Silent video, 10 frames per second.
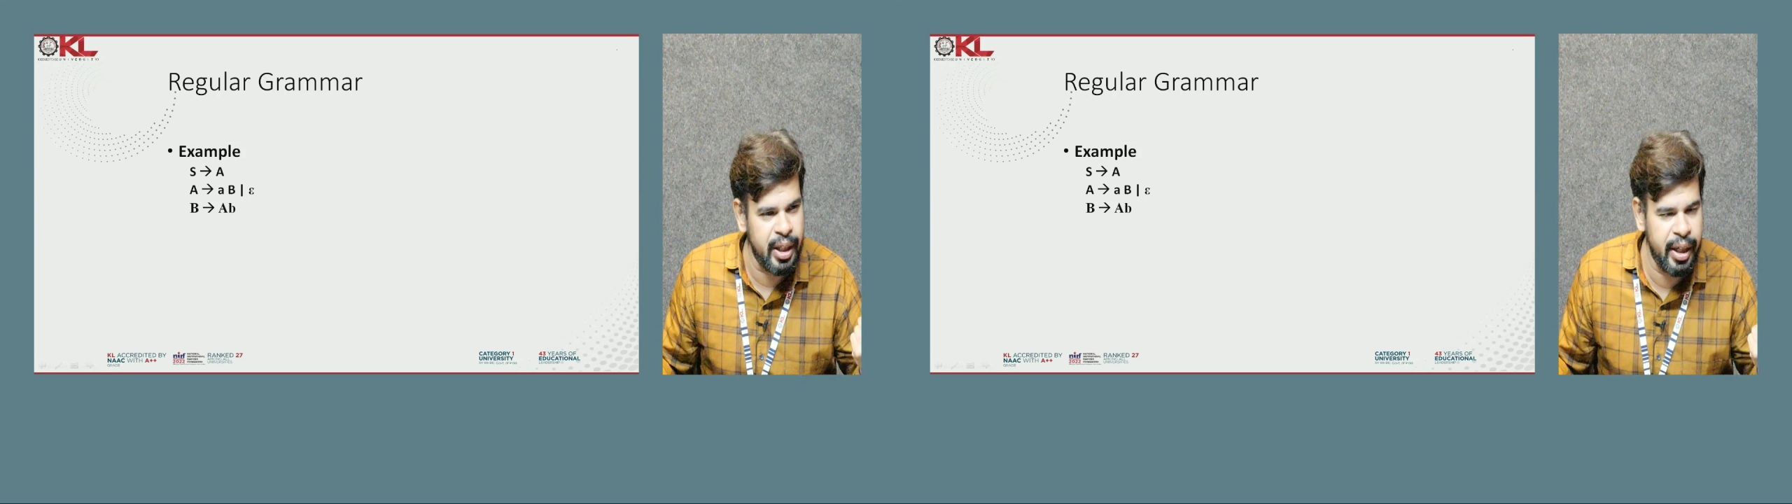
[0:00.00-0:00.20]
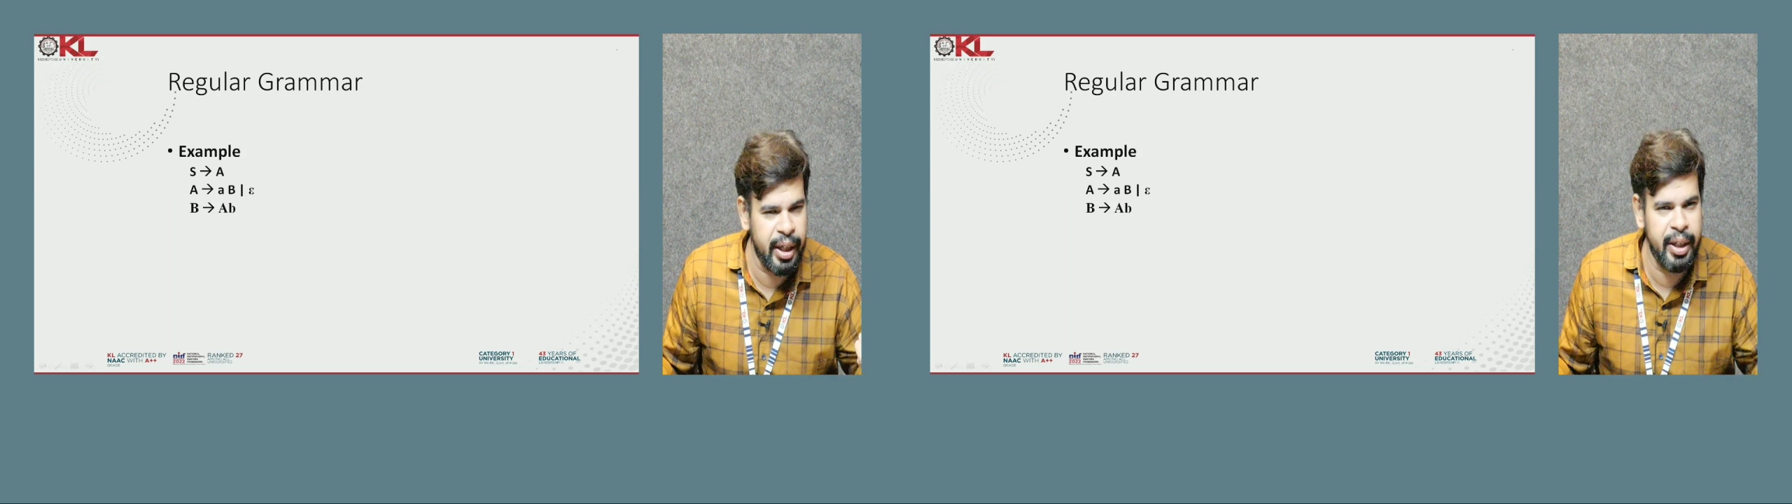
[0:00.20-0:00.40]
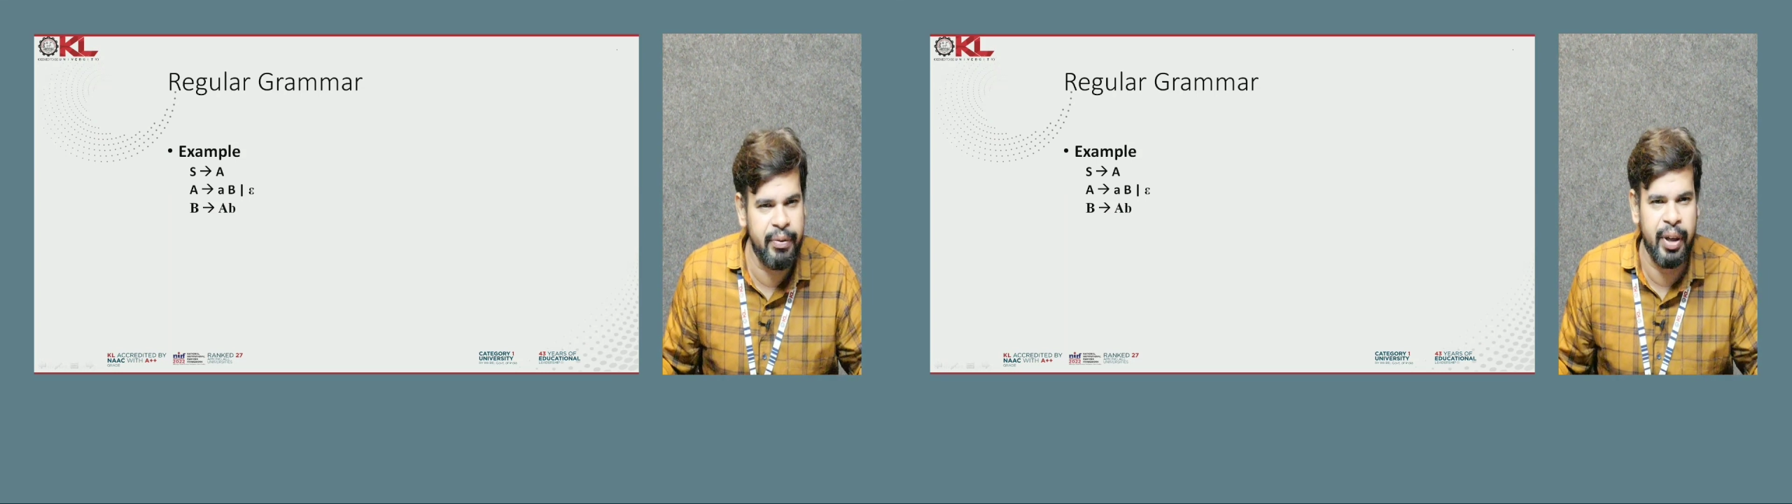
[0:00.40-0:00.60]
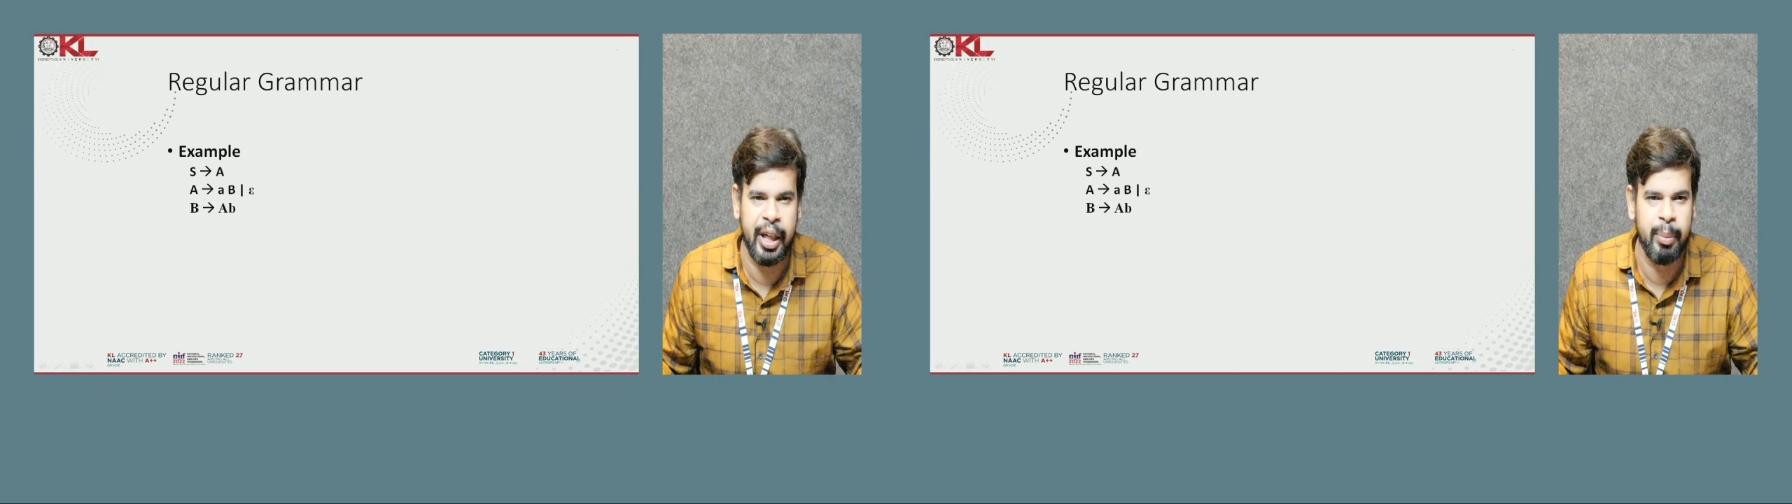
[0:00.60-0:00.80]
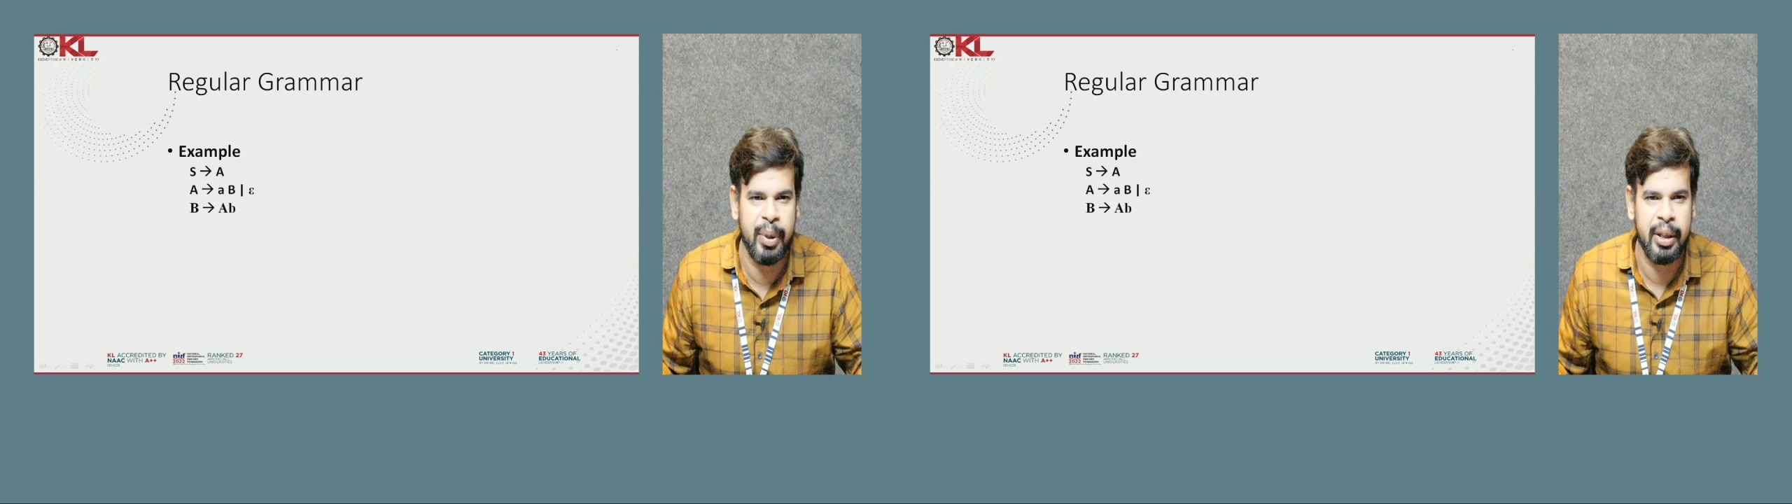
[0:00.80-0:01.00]
a
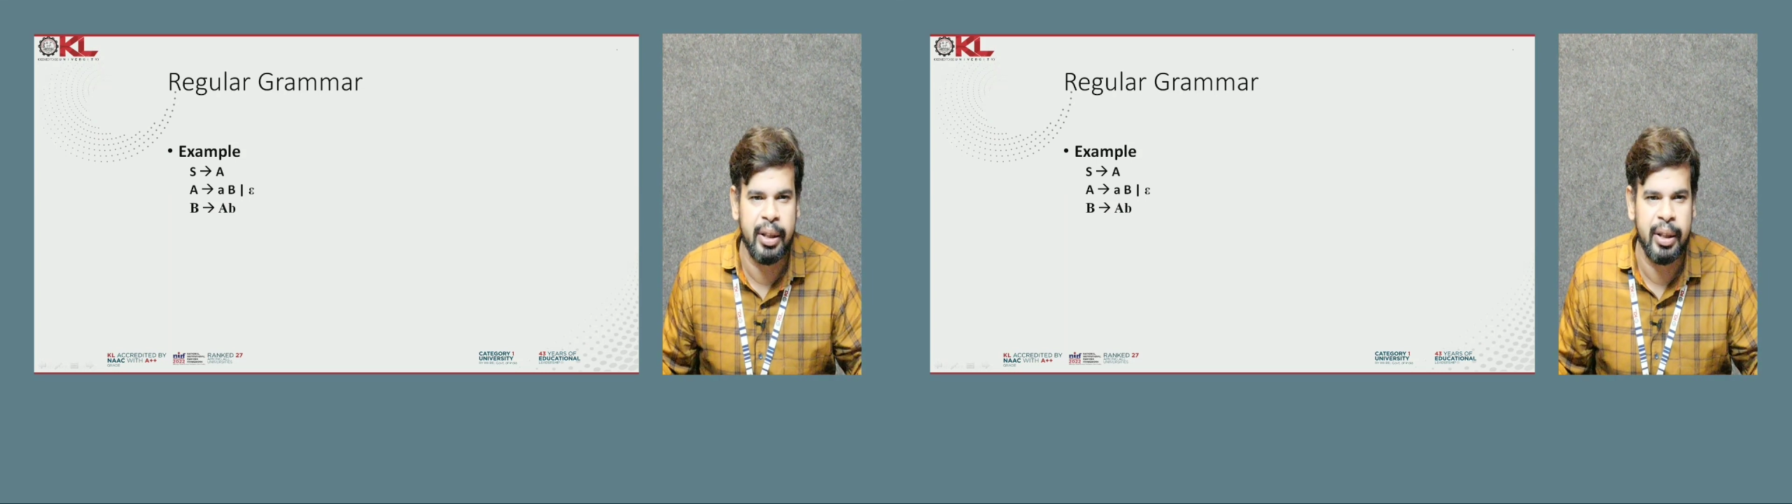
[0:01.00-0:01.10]
variable,